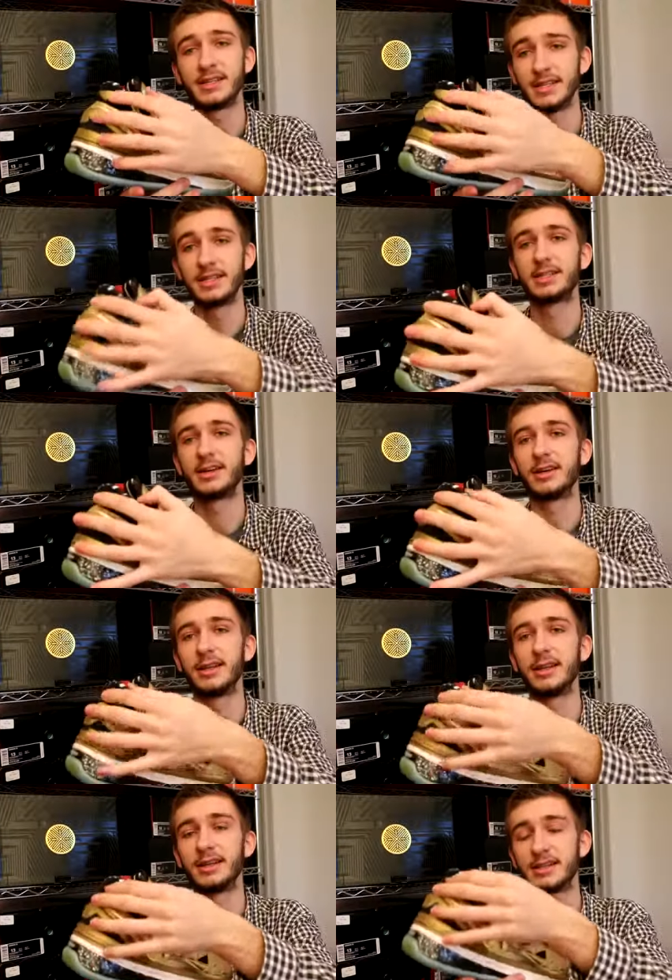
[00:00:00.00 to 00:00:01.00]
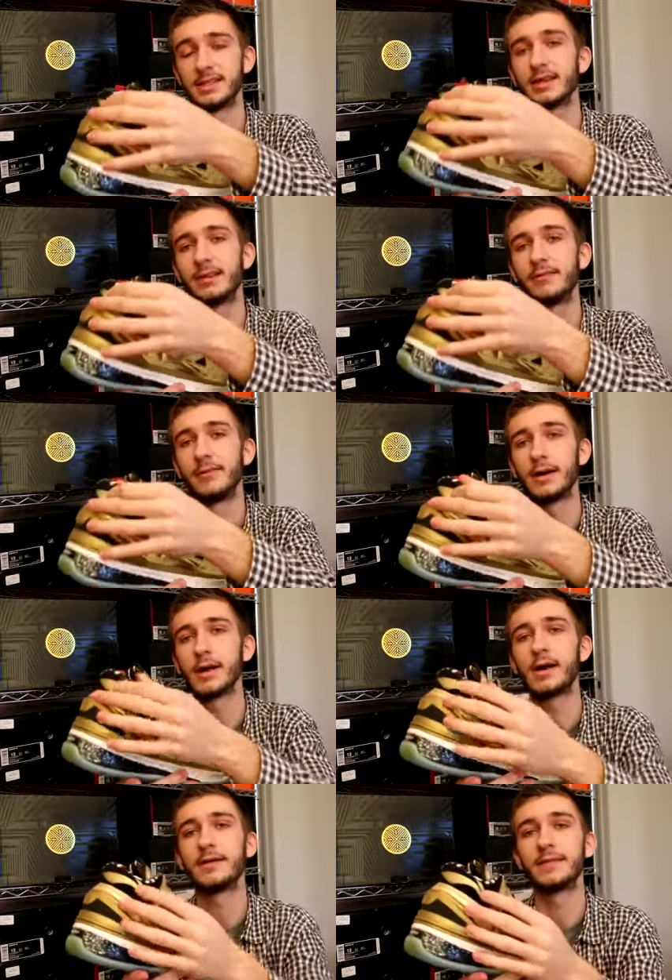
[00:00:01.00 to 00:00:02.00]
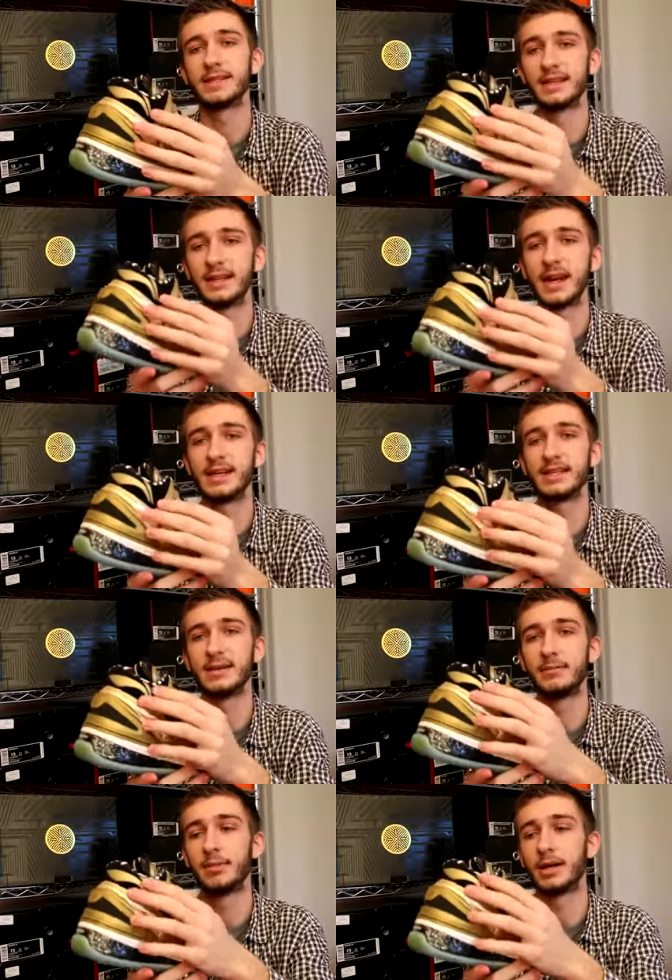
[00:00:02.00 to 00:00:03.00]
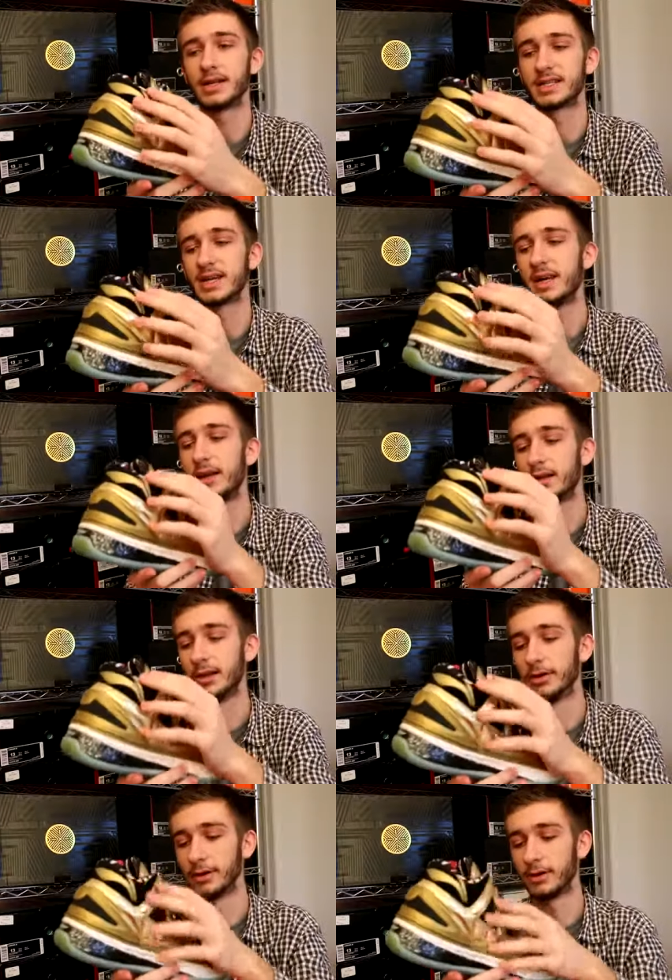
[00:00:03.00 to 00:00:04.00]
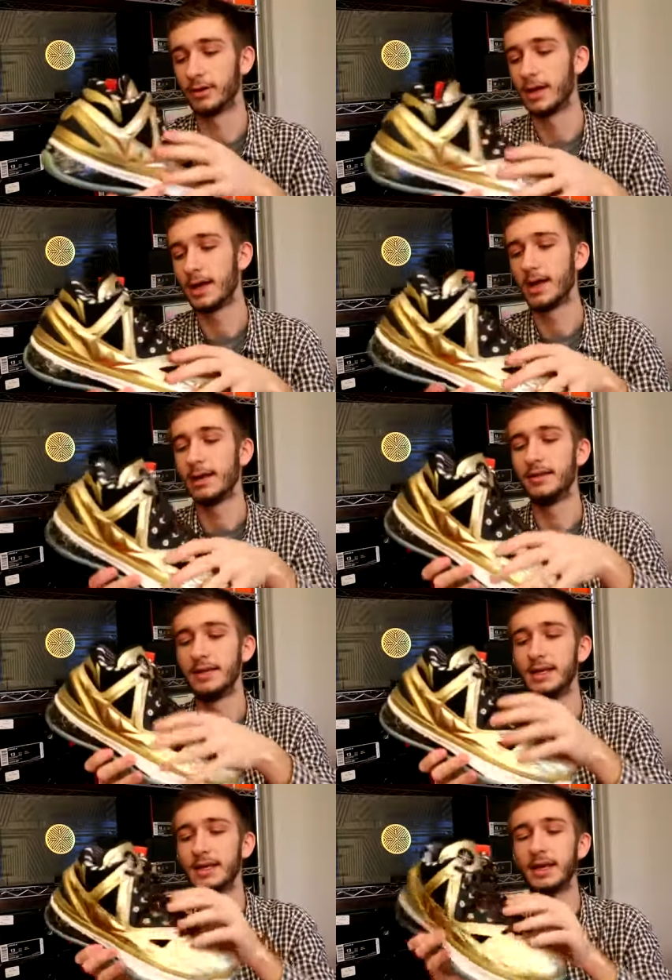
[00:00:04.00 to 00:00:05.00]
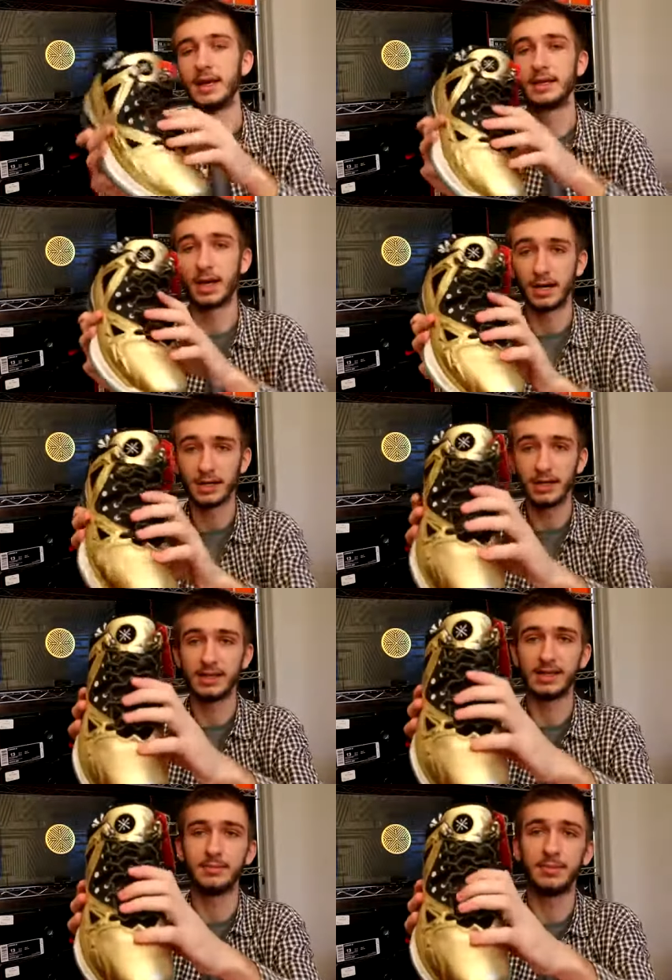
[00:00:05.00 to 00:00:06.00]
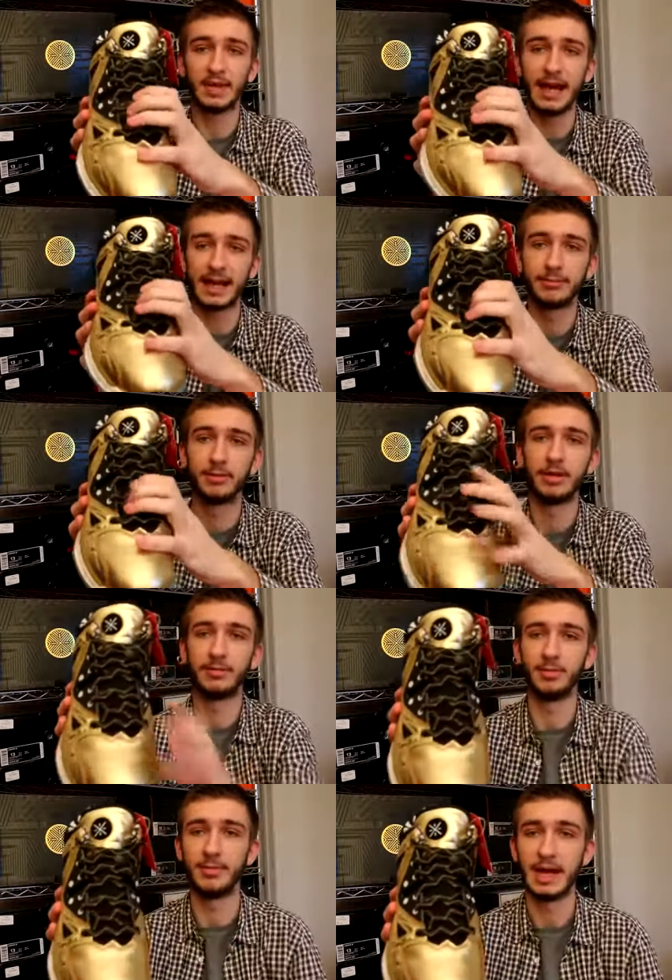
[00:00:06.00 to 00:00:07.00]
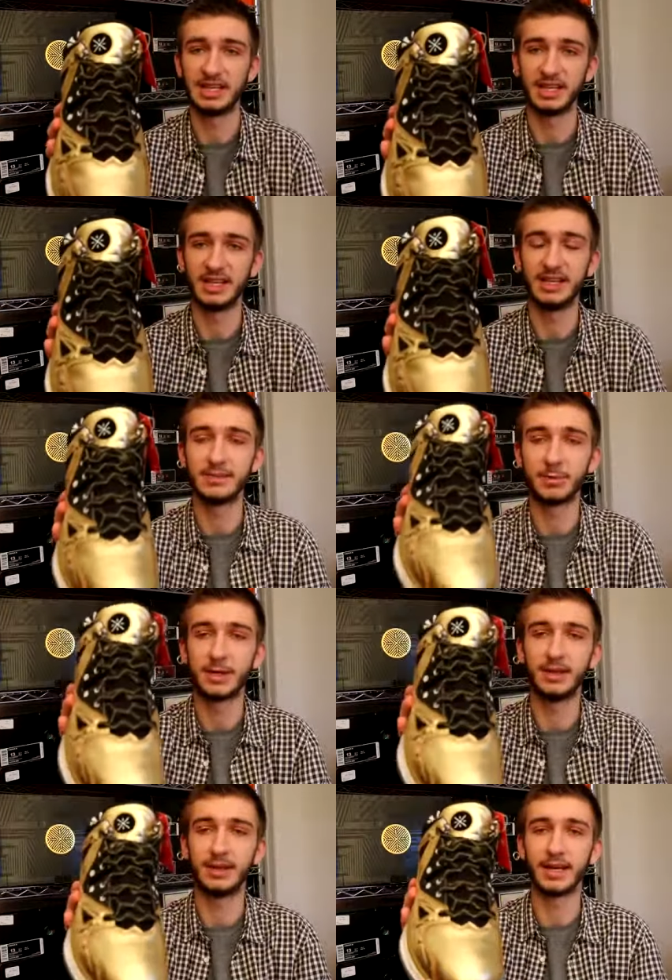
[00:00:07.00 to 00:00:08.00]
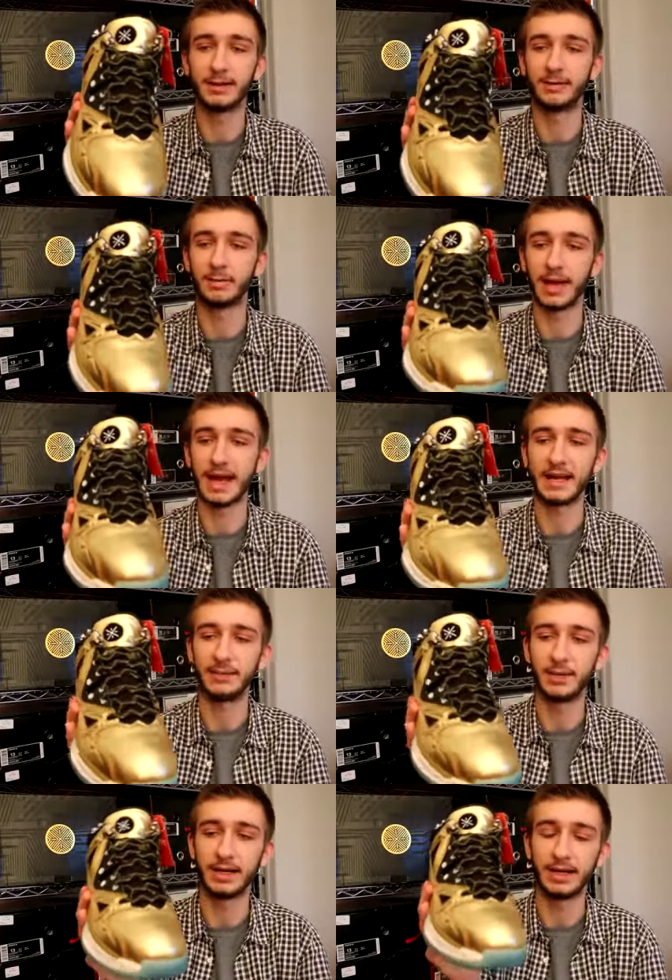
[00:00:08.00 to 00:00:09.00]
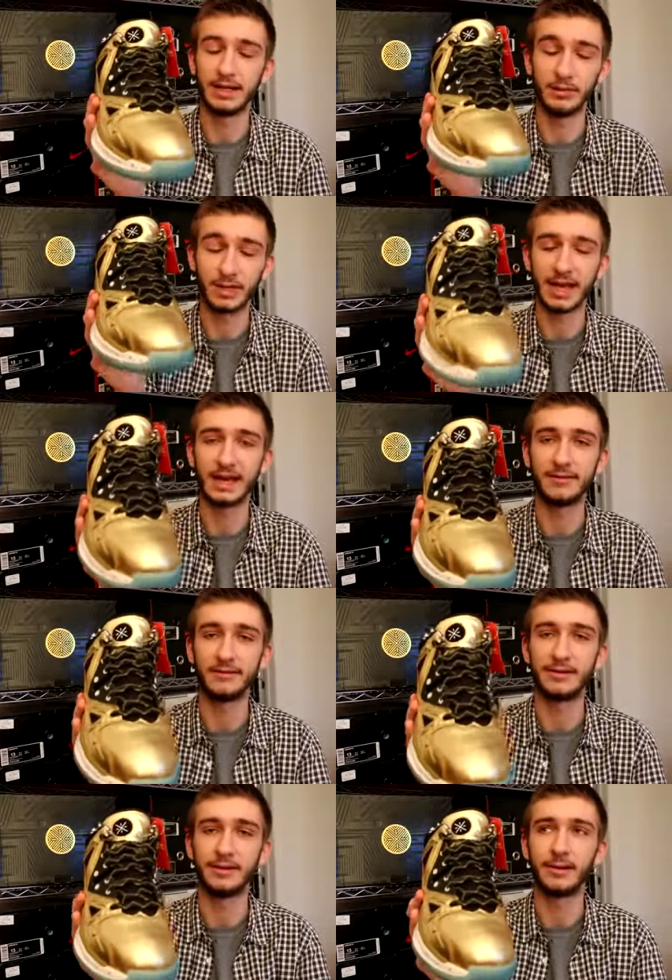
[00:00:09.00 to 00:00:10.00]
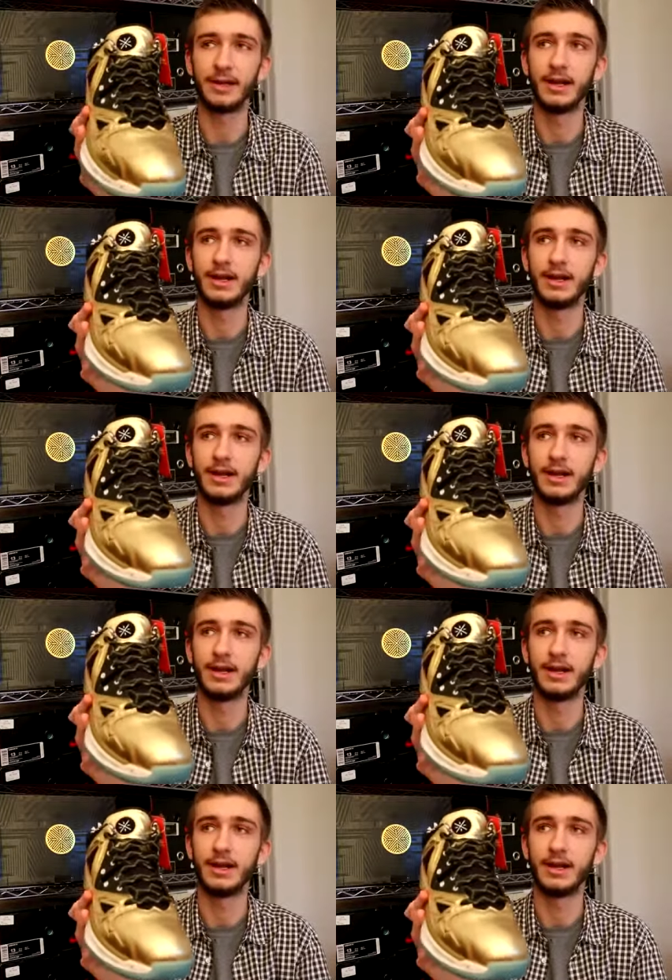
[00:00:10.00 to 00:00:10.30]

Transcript: stitched or anything. This is not going to fall off. It's a nice embossed logo. The tongue is a black breathable mesh. It is pretty thick for padding, but you can feel